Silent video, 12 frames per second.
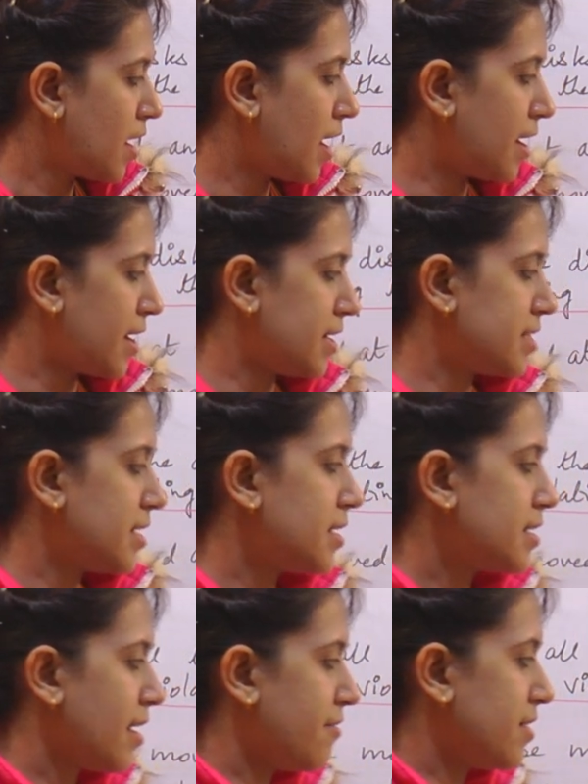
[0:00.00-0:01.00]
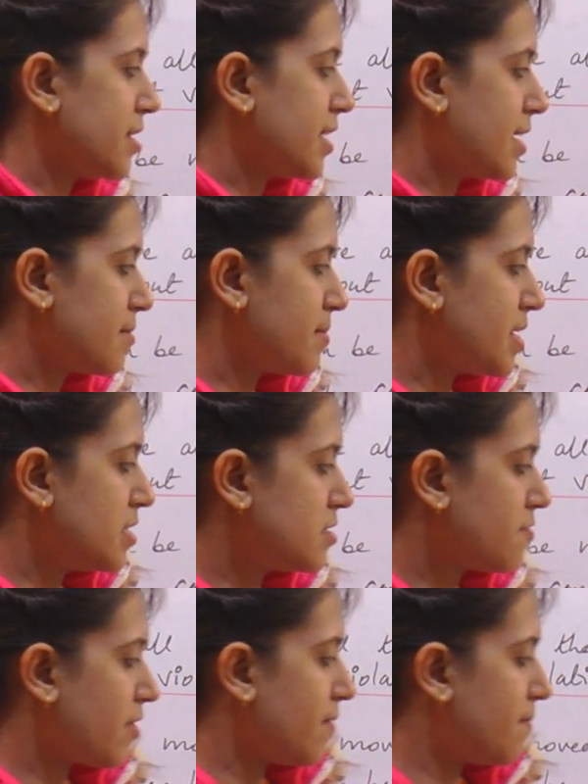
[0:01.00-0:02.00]
another tower, that
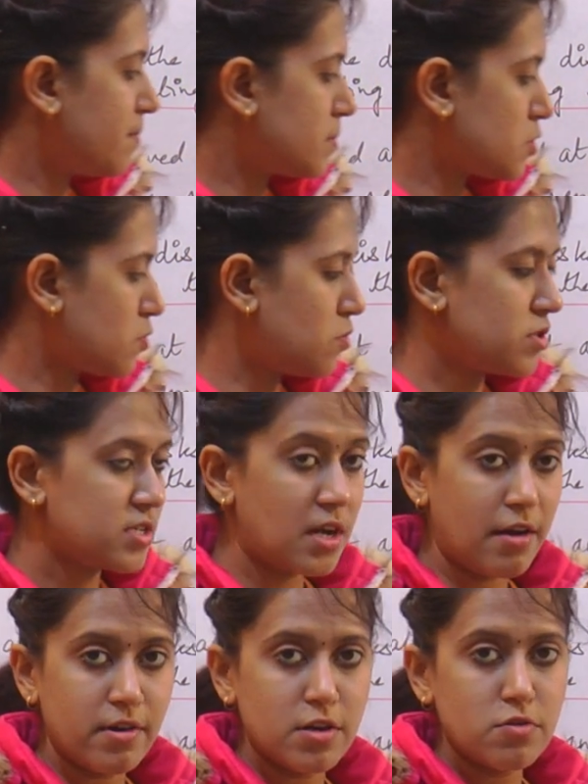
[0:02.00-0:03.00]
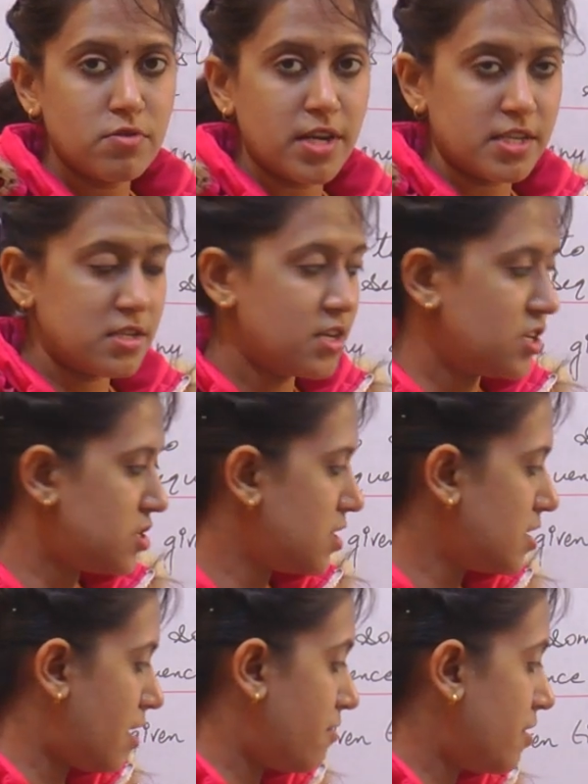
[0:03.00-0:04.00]
means from source tower to
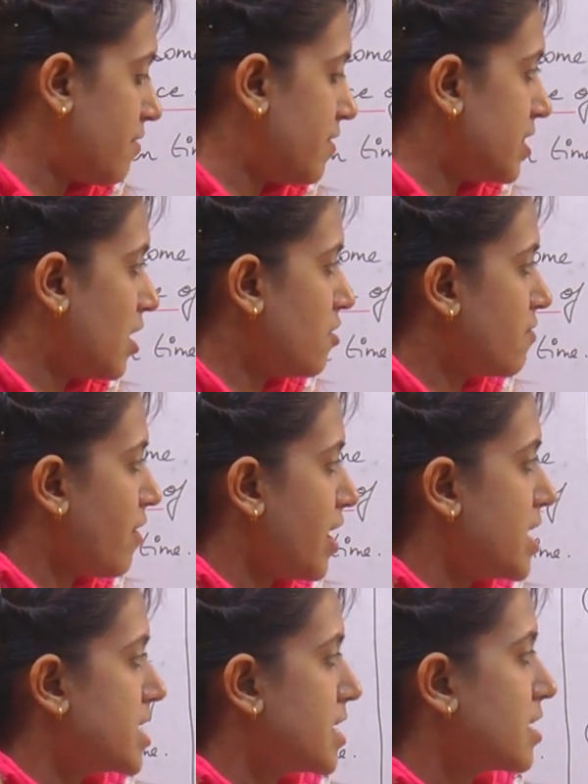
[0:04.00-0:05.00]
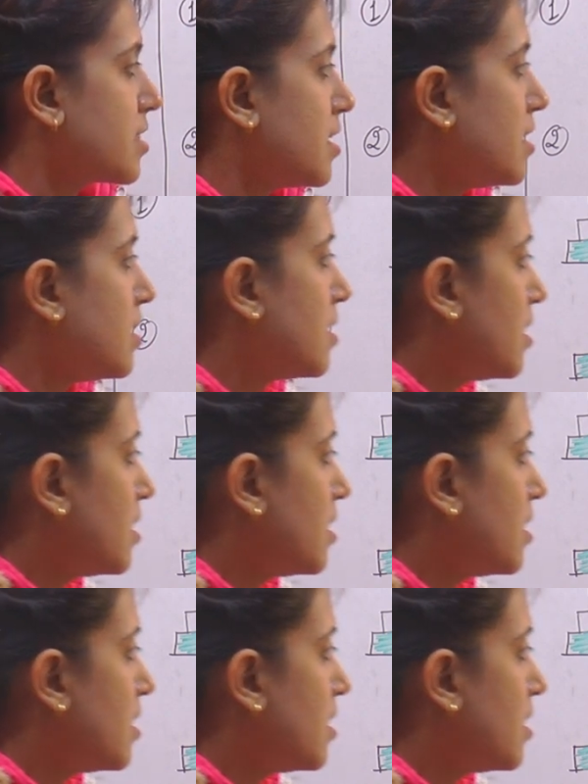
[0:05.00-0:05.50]
destination tower without violating the